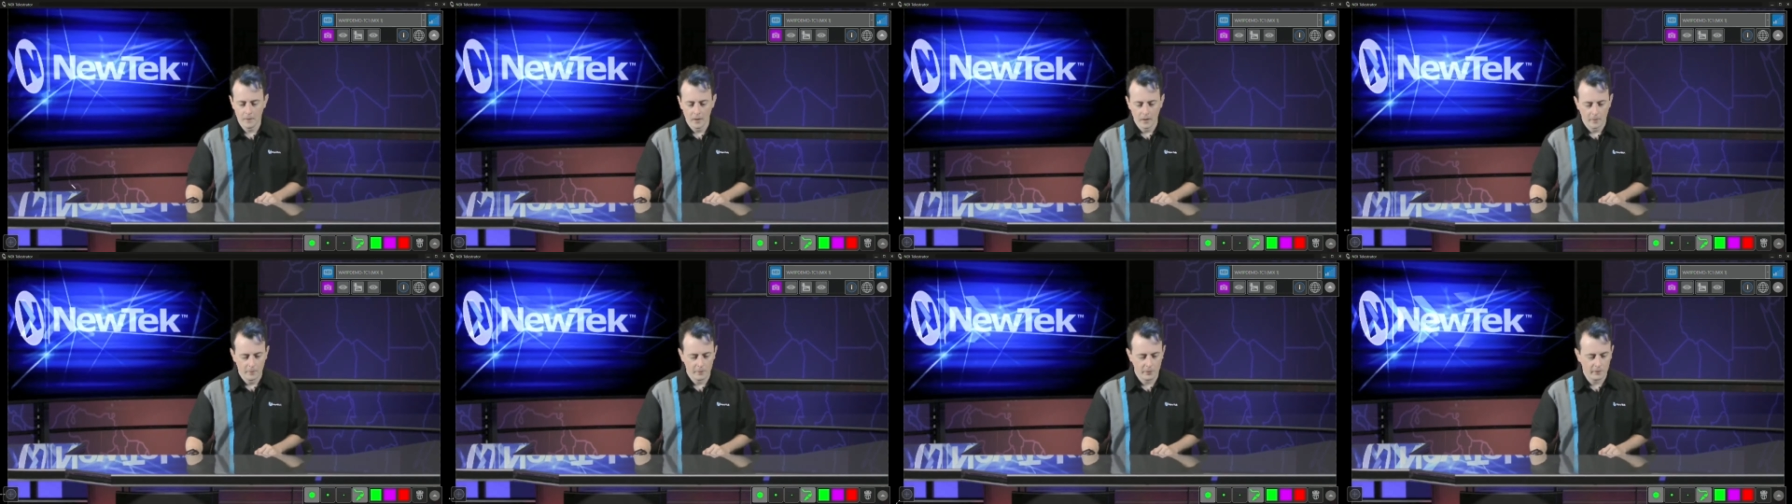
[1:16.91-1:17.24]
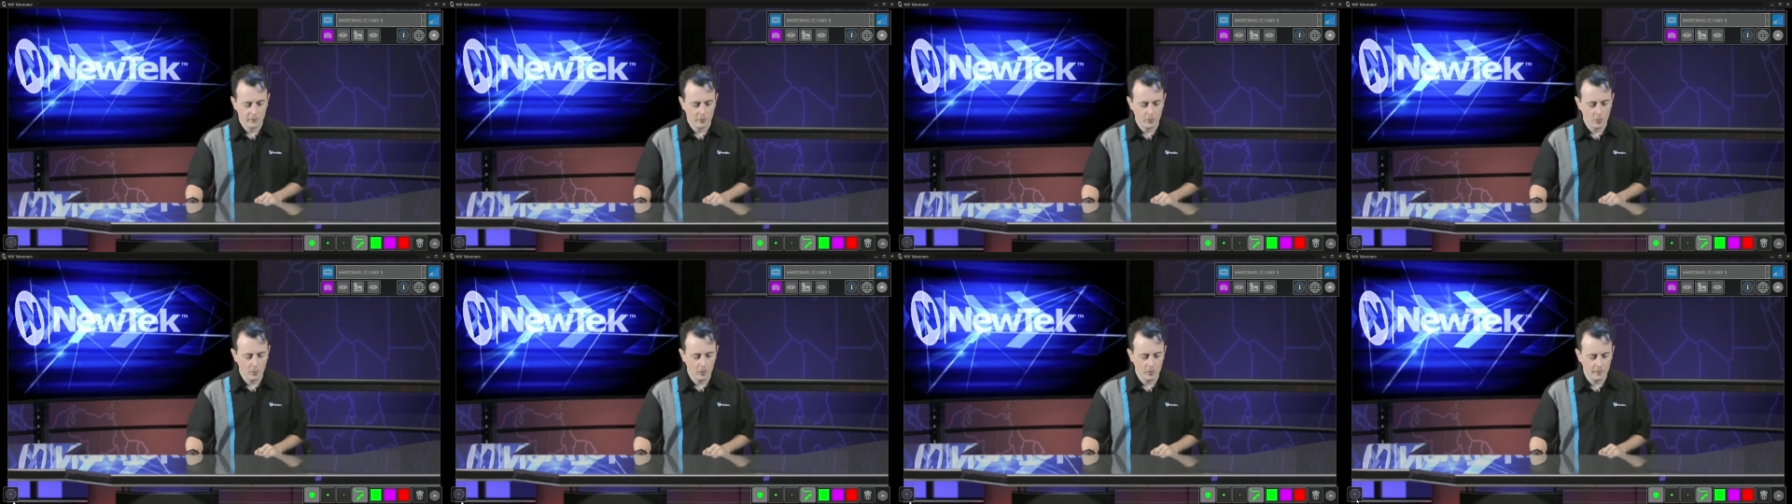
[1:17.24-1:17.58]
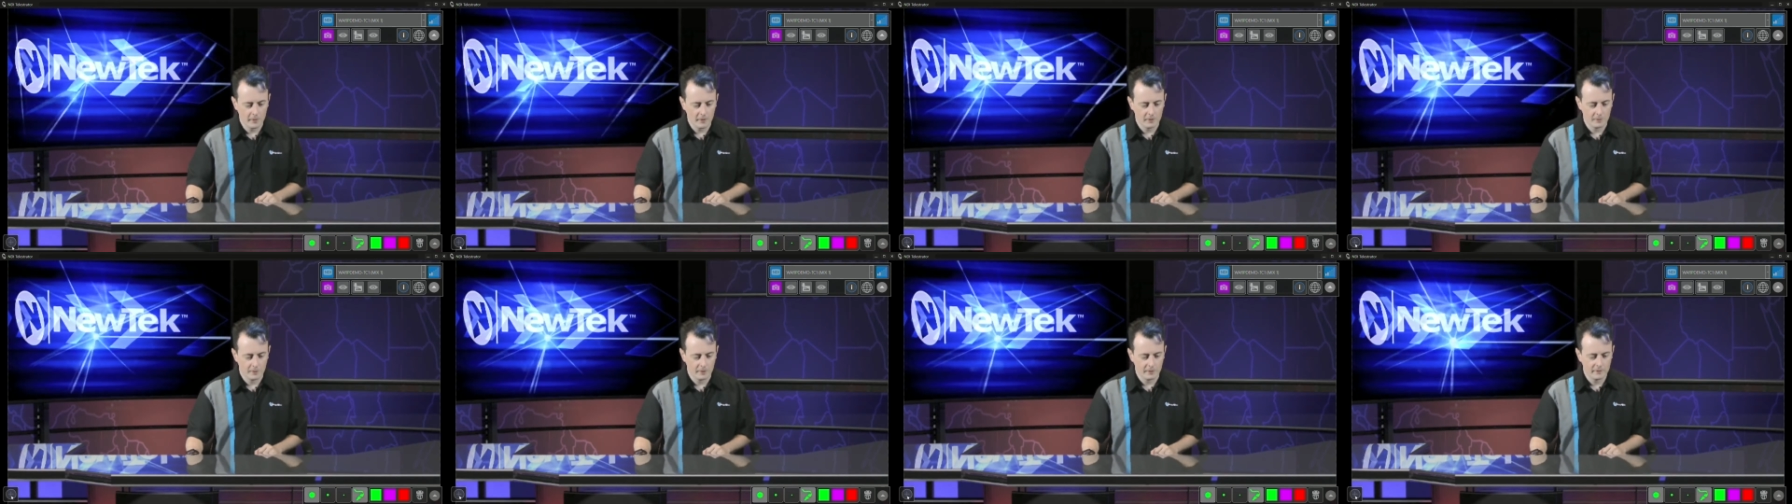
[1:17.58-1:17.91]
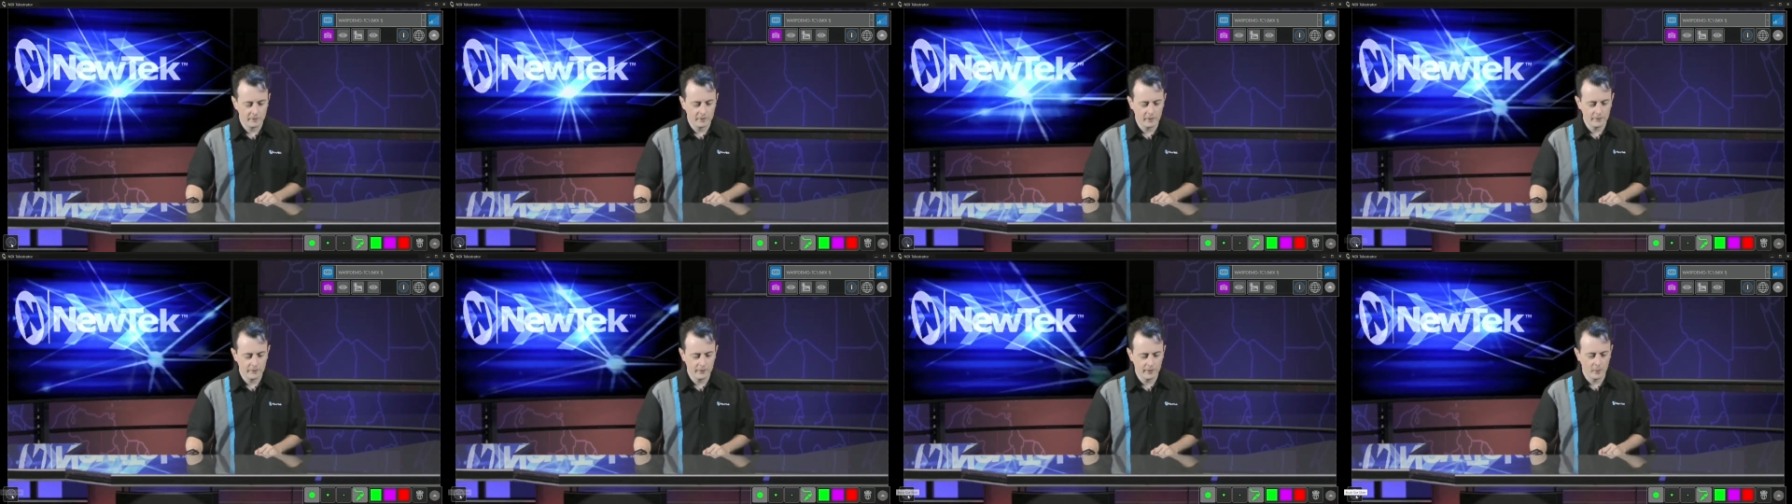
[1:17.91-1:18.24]
But if we want to be
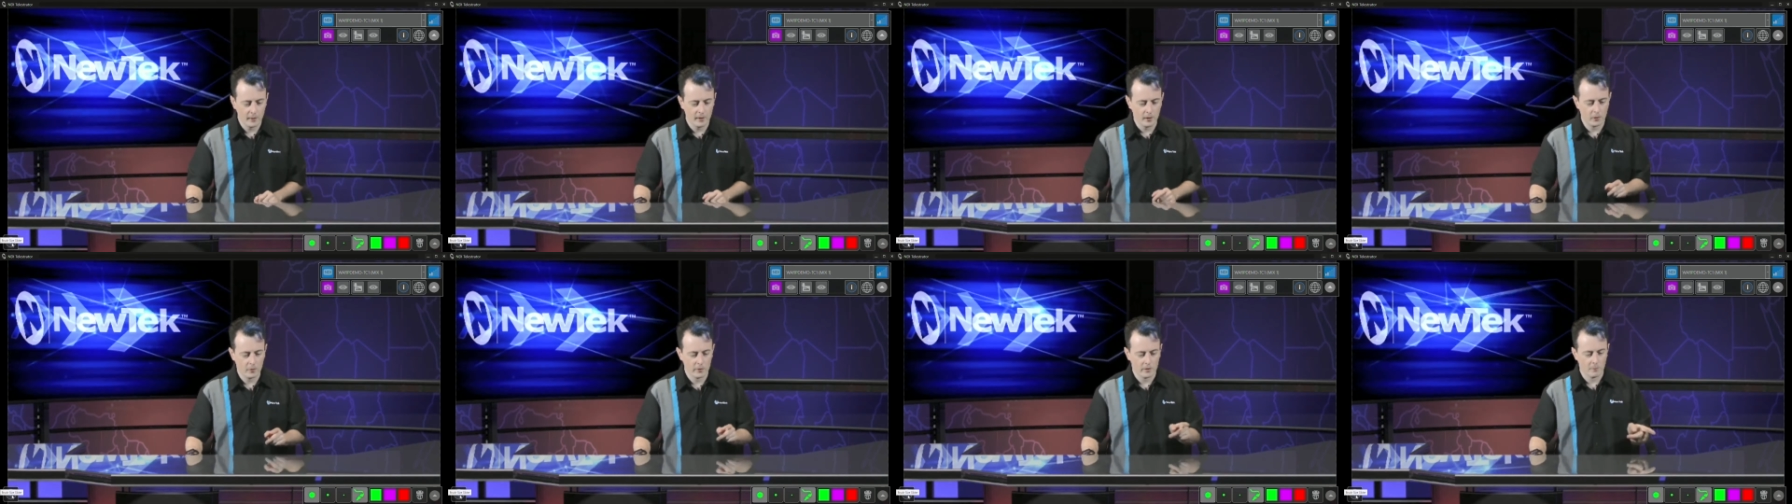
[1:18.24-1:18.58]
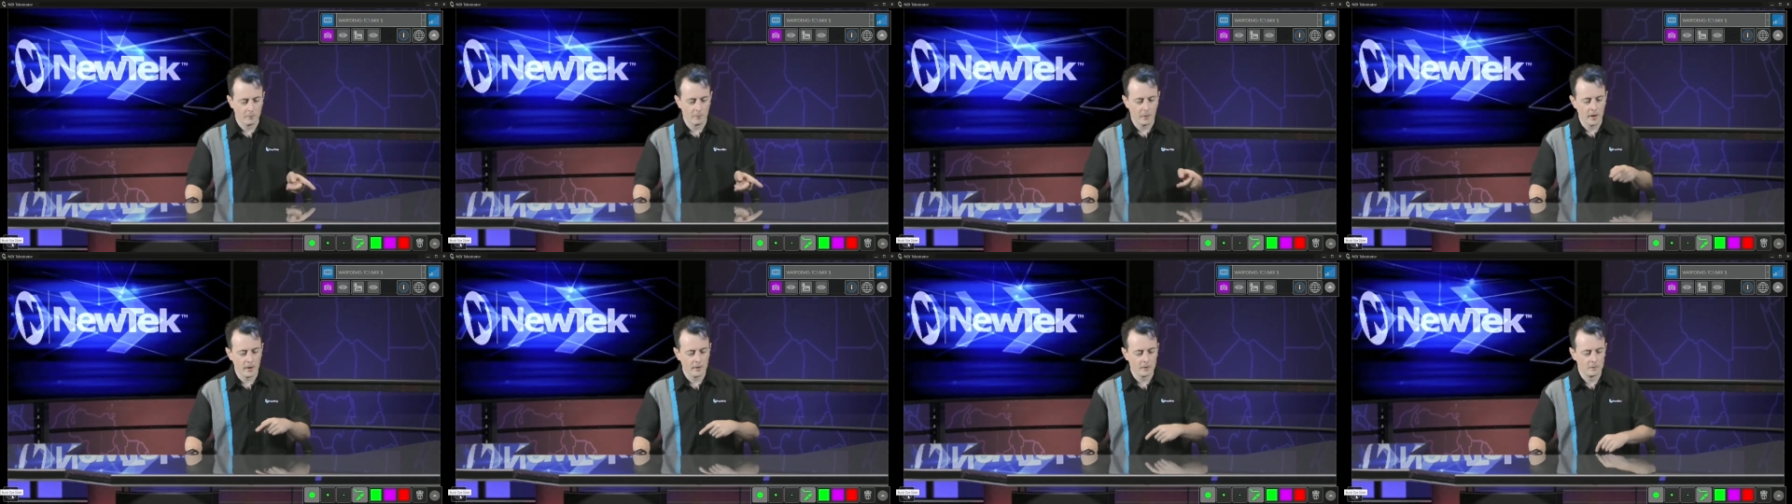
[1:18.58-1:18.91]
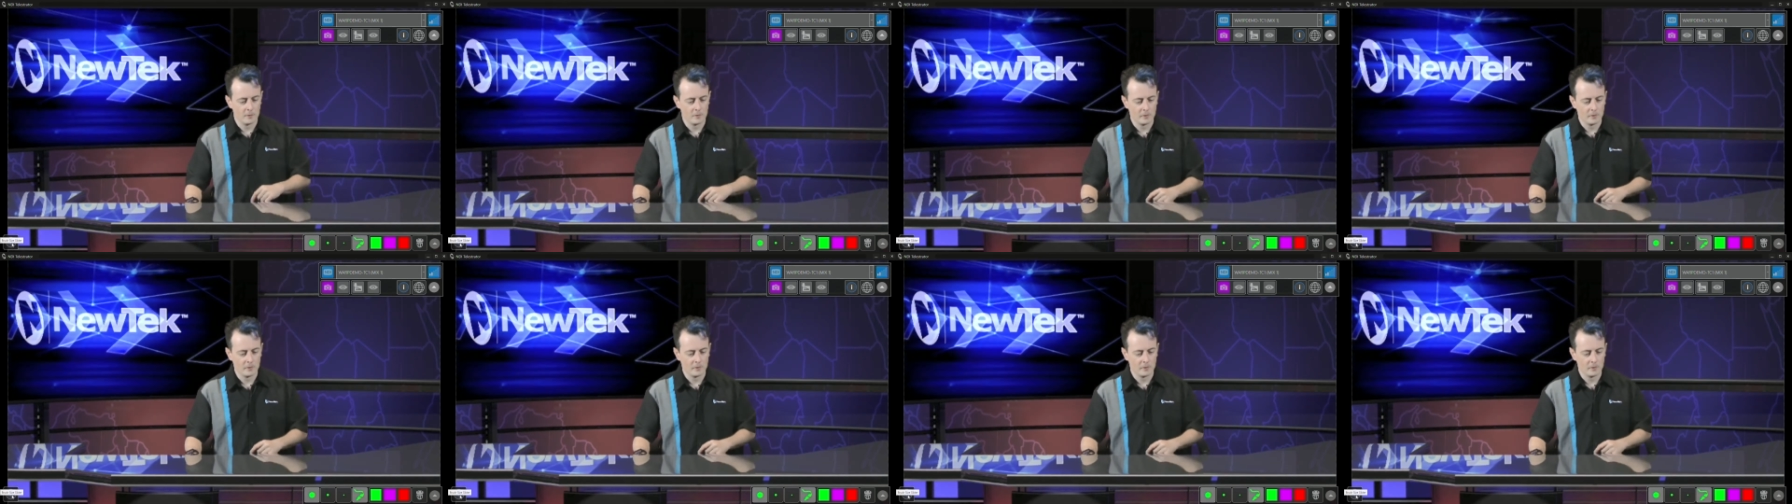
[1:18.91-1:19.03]
specific, we can go to the bottom